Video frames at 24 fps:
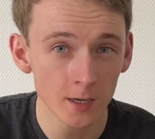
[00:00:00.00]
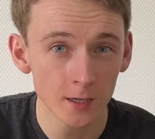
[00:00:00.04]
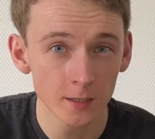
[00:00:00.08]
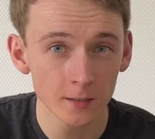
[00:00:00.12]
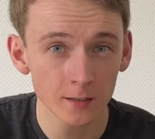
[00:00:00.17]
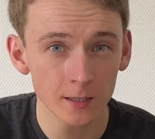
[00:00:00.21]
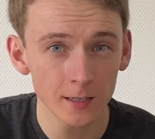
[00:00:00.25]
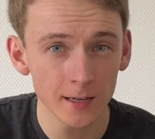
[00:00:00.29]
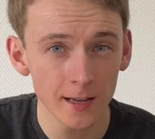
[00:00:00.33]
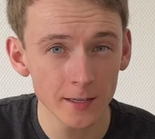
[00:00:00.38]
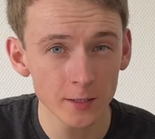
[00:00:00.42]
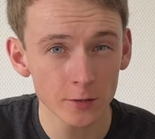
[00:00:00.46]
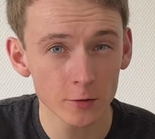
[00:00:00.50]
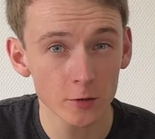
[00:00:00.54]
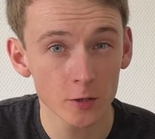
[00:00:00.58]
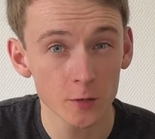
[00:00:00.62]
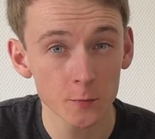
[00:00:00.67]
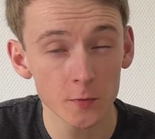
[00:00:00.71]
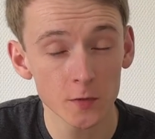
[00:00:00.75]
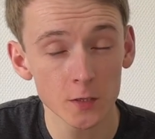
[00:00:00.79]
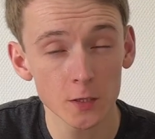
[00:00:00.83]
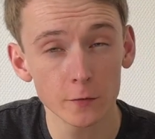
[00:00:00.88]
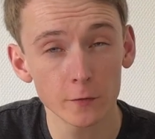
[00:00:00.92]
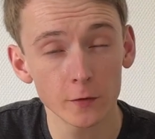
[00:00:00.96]
The latter
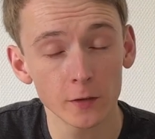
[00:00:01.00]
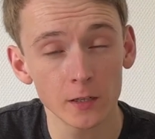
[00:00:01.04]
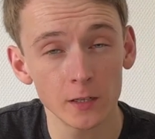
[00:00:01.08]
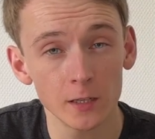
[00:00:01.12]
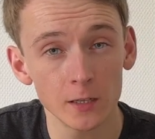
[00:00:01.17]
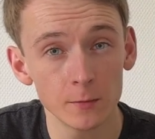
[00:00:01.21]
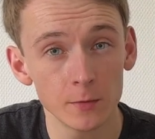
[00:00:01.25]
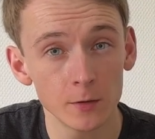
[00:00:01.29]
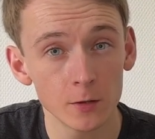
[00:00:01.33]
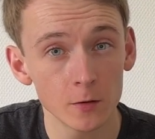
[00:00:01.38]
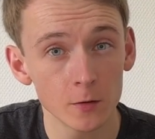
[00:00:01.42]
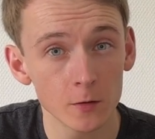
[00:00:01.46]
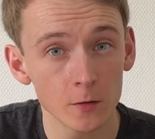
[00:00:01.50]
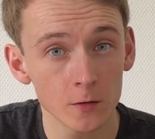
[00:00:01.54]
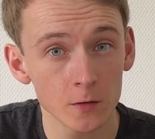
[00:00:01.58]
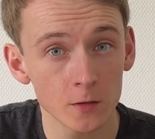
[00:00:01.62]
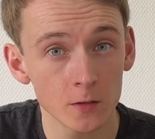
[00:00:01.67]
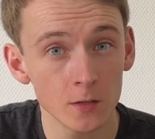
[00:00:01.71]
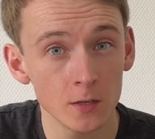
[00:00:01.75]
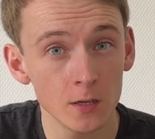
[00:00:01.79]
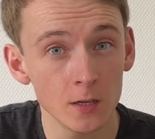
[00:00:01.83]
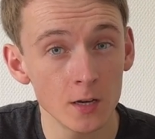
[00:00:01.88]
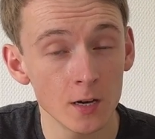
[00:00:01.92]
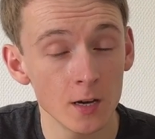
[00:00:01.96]
specifically because
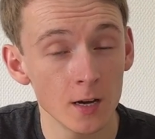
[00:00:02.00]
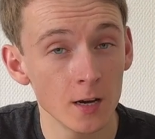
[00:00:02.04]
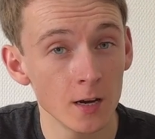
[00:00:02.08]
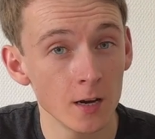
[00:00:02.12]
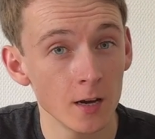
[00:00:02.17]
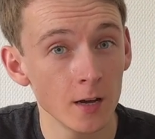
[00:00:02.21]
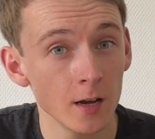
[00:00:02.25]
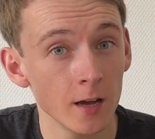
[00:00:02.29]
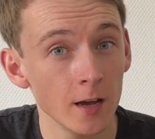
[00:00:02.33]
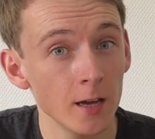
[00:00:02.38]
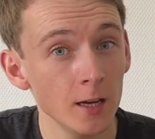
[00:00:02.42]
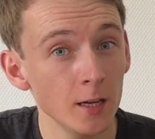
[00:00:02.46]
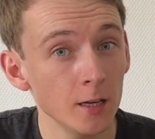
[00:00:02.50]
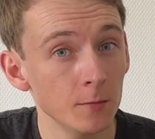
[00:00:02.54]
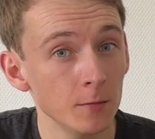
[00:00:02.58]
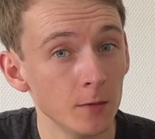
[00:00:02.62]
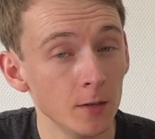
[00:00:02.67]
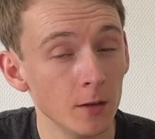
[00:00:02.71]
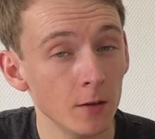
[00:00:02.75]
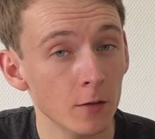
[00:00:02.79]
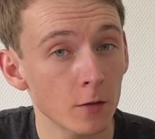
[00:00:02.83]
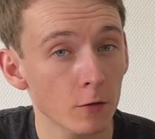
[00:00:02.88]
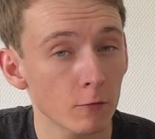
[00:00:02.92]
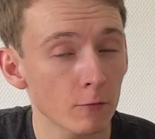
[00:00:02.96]
the
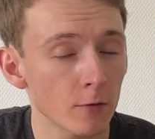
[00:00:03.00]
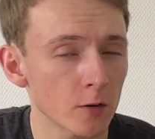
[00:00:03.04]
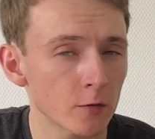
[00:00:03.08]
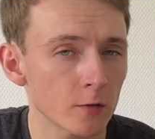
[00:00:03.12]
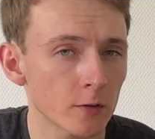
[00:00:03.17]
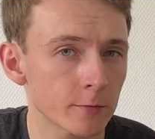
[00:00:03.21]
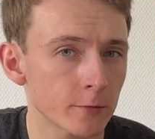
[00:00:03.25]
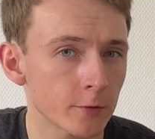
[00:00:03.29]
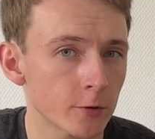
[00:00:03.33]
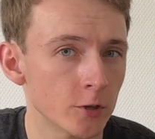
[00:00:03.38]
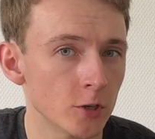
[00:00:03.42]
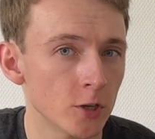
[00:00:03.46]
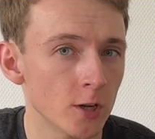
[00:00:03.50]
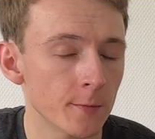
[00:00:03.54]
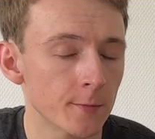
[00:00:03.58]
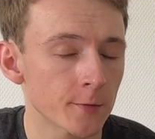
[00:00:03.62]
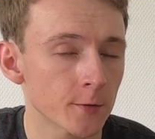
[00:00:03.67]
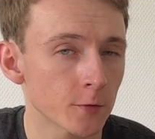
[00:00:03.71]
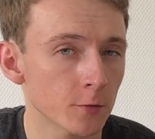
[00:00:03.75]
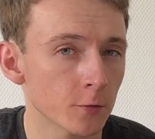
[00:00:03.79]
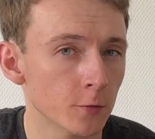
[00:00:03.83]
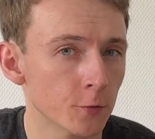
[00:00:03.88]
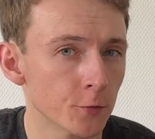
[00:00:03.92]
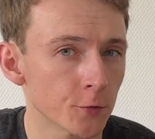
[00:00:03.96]
AMD Threadripper
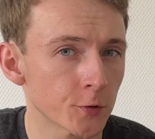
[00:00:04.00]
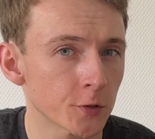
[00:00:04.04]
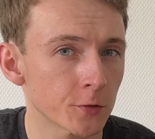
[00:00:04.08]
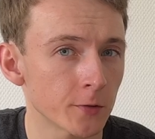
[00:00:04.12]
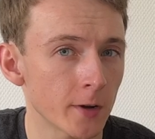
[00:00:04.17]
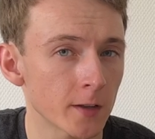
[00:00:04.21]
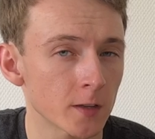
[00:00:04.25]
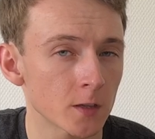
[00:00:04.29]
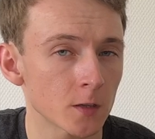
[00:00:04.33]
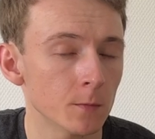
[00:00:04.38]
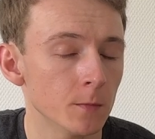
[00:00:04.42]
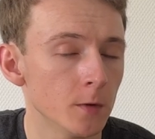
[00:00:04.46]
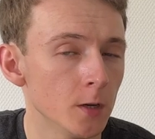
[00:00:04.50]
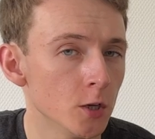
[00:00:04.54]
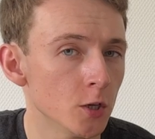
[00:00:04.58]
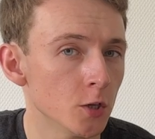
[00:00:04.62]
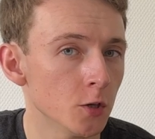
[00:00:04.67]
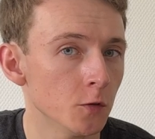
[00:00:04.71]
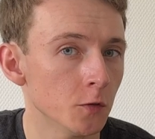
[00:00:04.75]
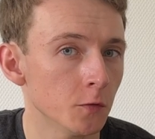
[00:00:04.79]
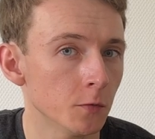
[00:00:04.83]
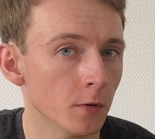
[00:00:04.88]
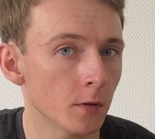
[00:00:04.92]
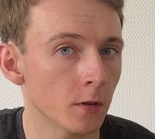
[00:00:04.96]
chips also had some
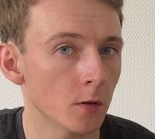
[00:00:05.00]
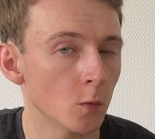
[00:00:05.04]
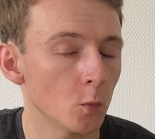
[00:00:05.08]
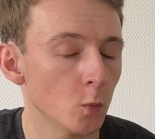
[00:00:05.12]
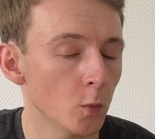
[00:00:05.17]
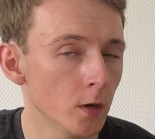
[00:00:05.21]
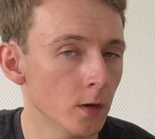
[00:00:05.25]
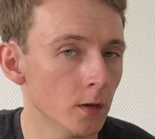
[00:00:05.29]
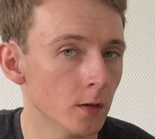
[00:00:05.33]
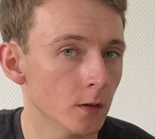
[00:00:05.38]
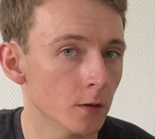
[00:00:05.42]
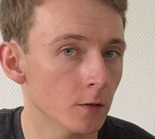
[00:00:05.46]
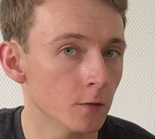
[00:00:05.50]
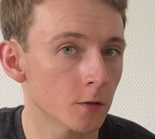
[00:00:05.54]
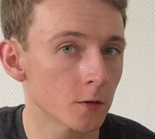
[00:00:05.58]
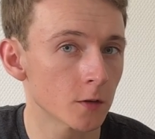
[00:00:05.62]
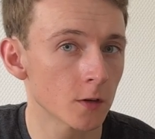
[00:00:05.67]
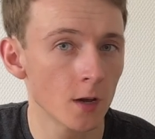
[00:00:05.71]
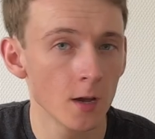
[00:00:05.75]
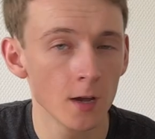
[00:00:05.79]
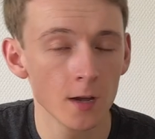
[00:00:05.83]
issues within Windows,